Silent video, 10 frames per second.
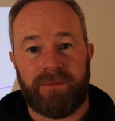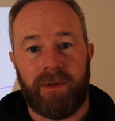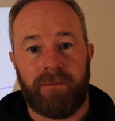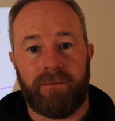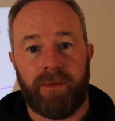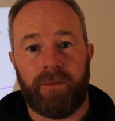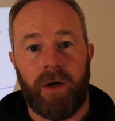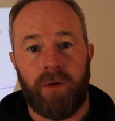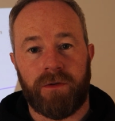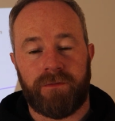has been
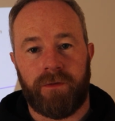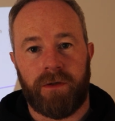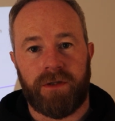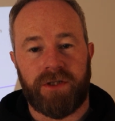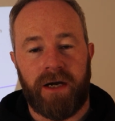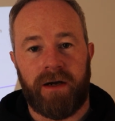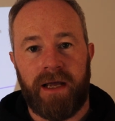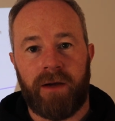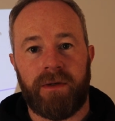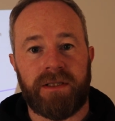proposed for the shared
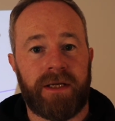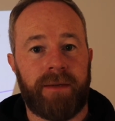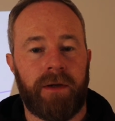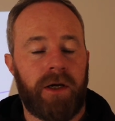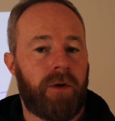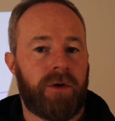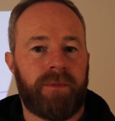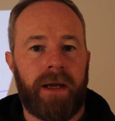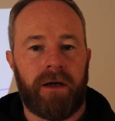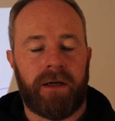equity scheme, which
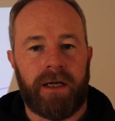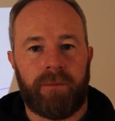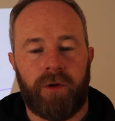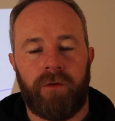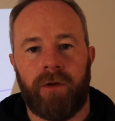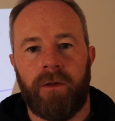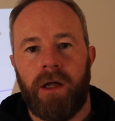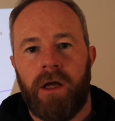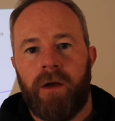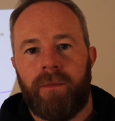may not get approval.
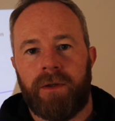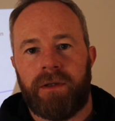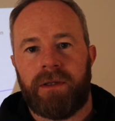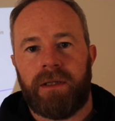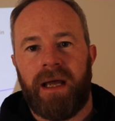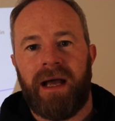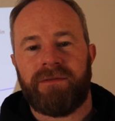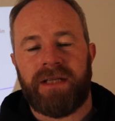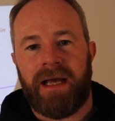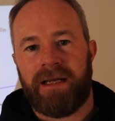But they
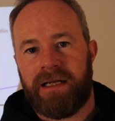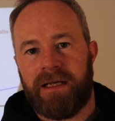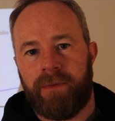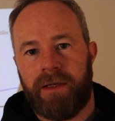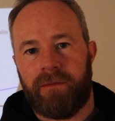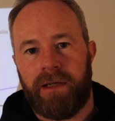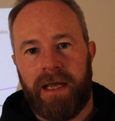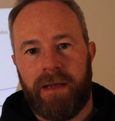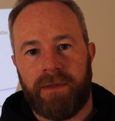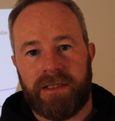have technically been
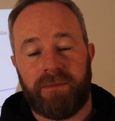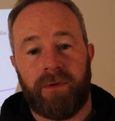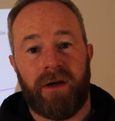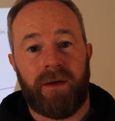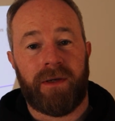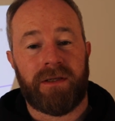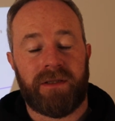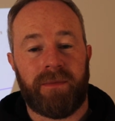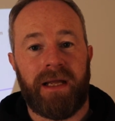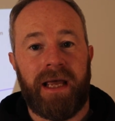aimed at supply because
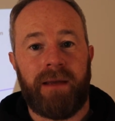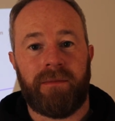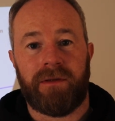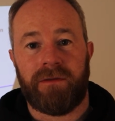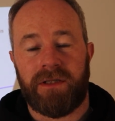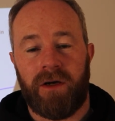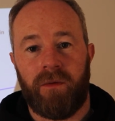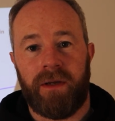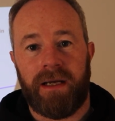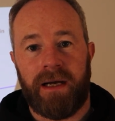they've been aimed
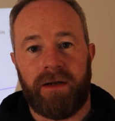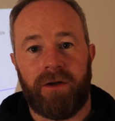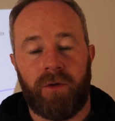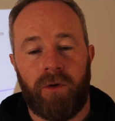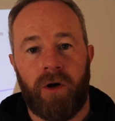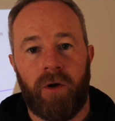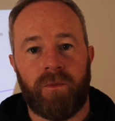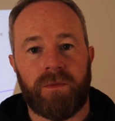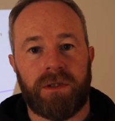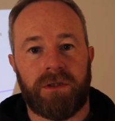solely at new
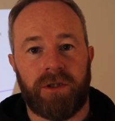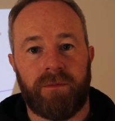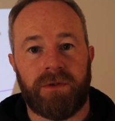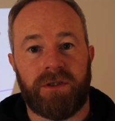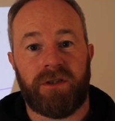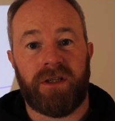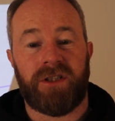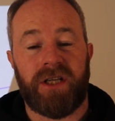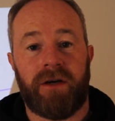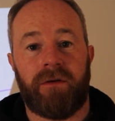homes in terms of trying to
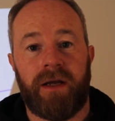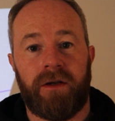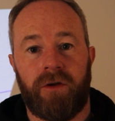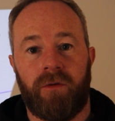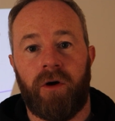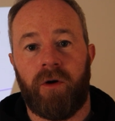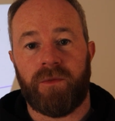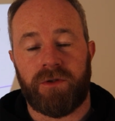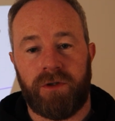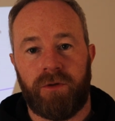generate new
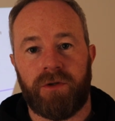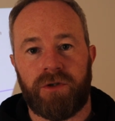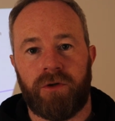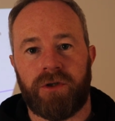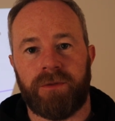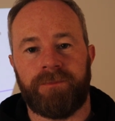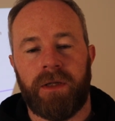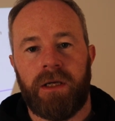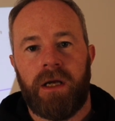homes or new construction.